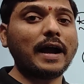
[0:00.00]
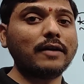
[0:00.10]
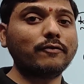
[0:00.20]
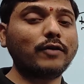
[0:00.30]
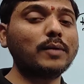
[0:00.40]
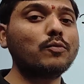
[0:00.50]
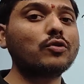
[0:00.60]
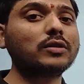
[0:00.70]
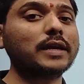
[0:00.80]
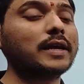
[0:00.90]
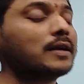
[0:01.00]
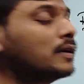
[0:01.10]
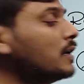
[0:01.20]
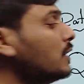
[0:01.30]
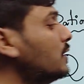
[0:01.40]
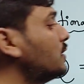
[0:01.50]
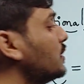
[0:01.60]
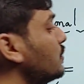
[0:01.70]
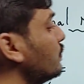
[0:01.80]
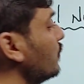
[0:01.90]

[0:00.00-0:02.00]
And one more thing, this is